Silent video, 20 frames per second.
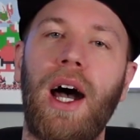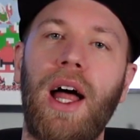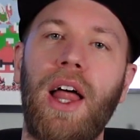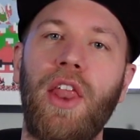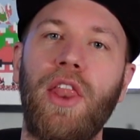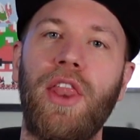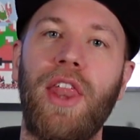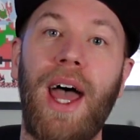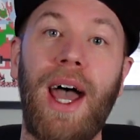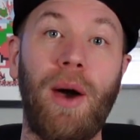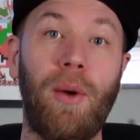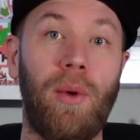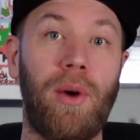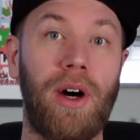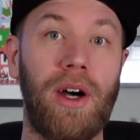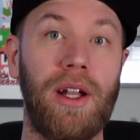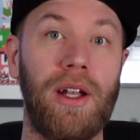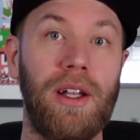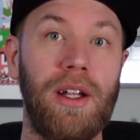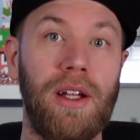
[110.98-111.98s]
That
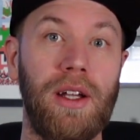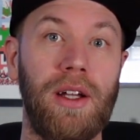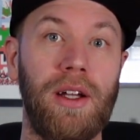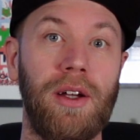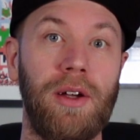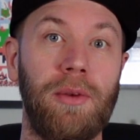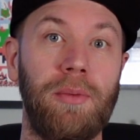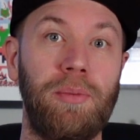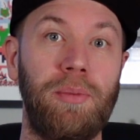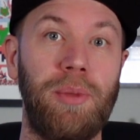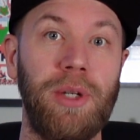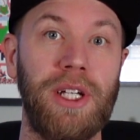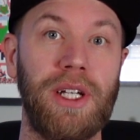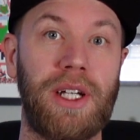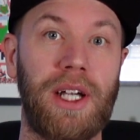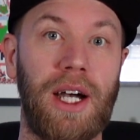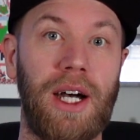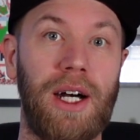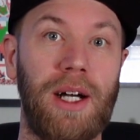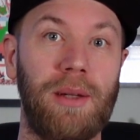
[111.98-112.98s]
one
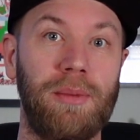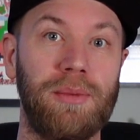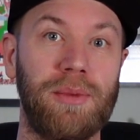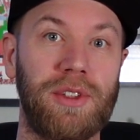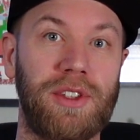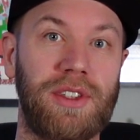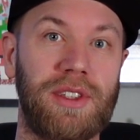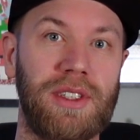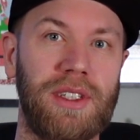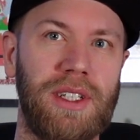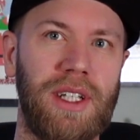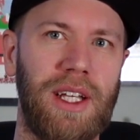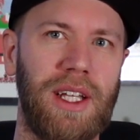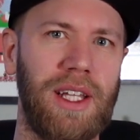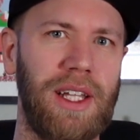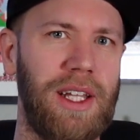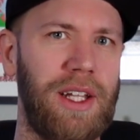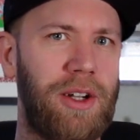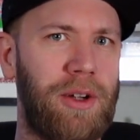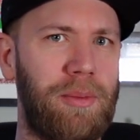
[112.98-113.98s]
becomes a
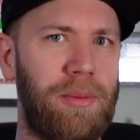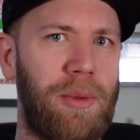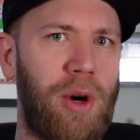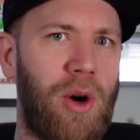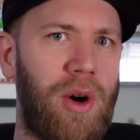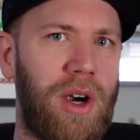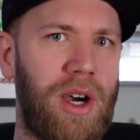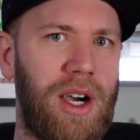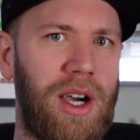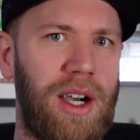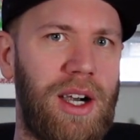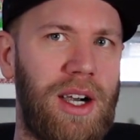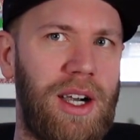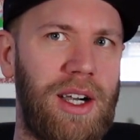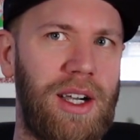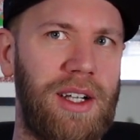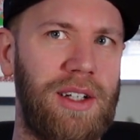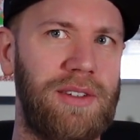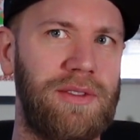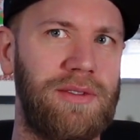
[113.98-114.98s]
little
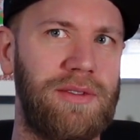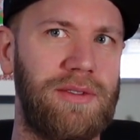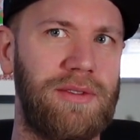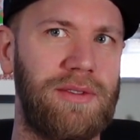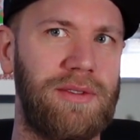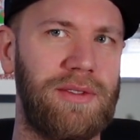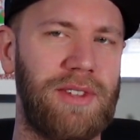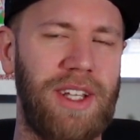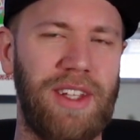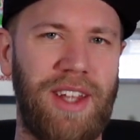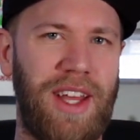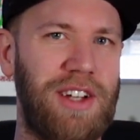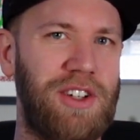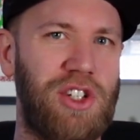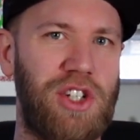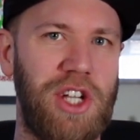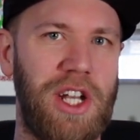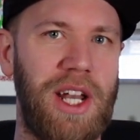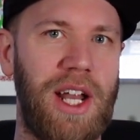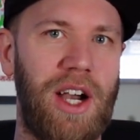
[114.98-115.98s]
more, what is that,
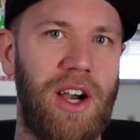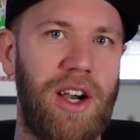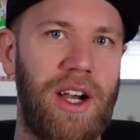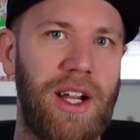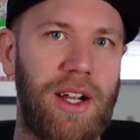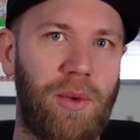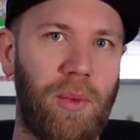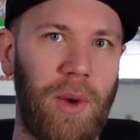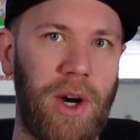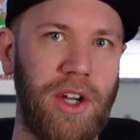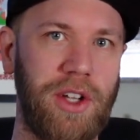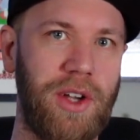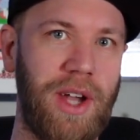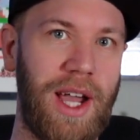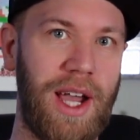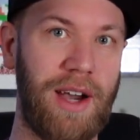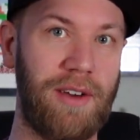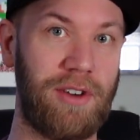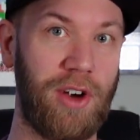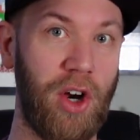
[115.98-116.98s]
generic, where you
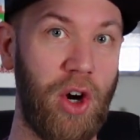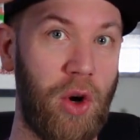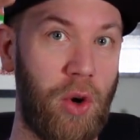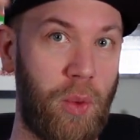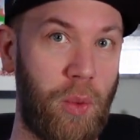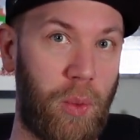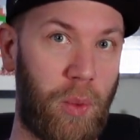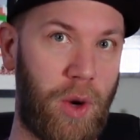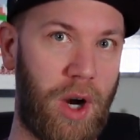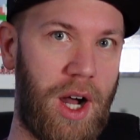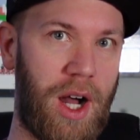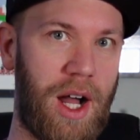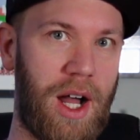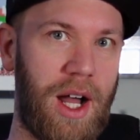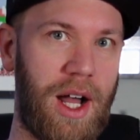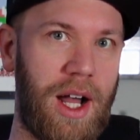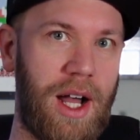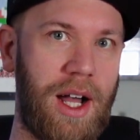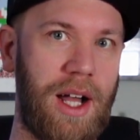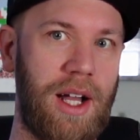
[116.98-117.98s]
have
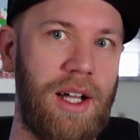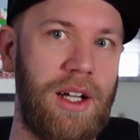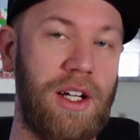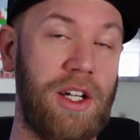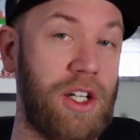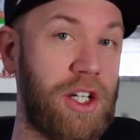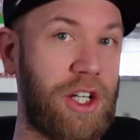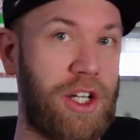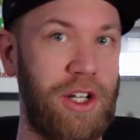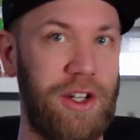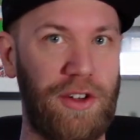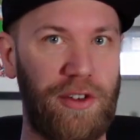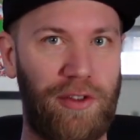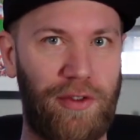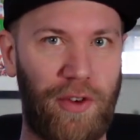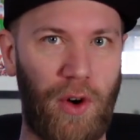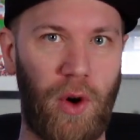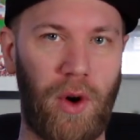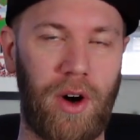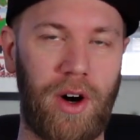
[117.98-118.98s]
raw,
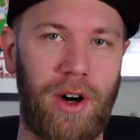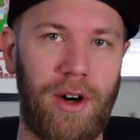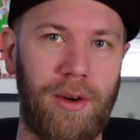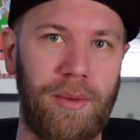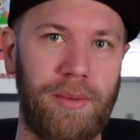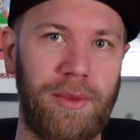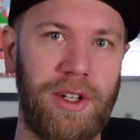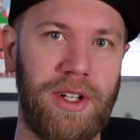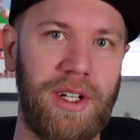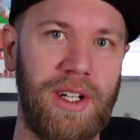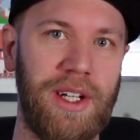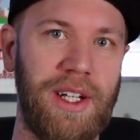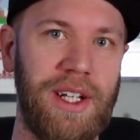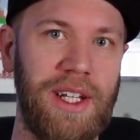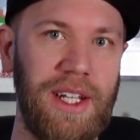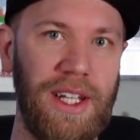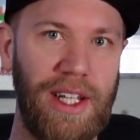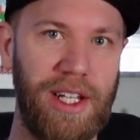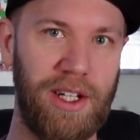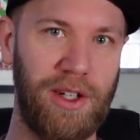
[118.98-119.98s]
conformed,
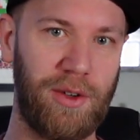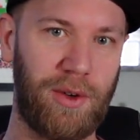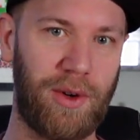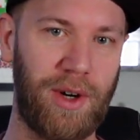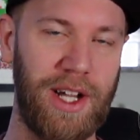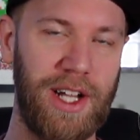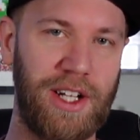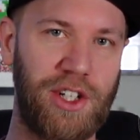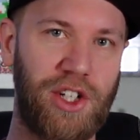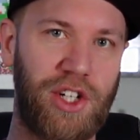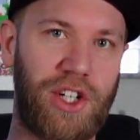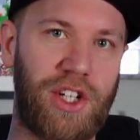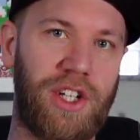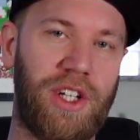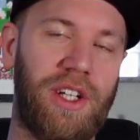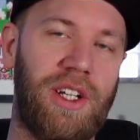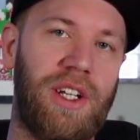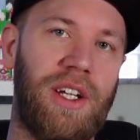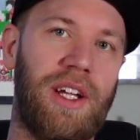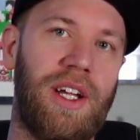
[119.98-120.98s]
enriched,
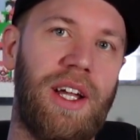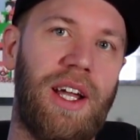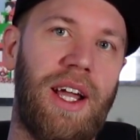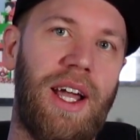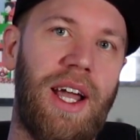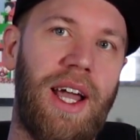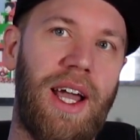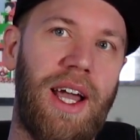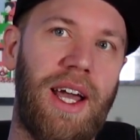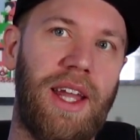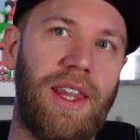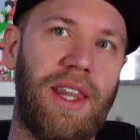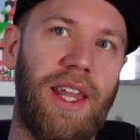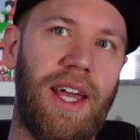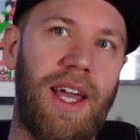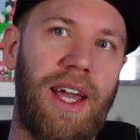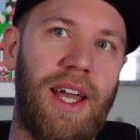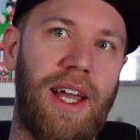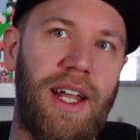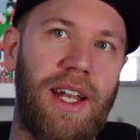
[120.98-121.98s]
and
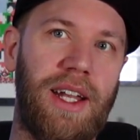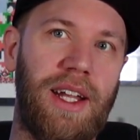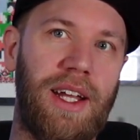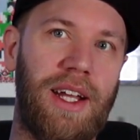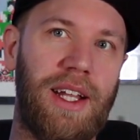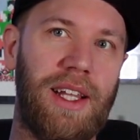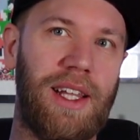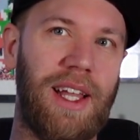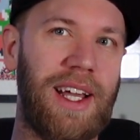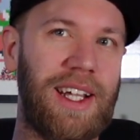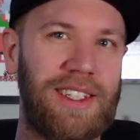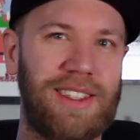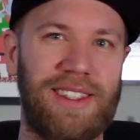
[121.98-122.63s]
then like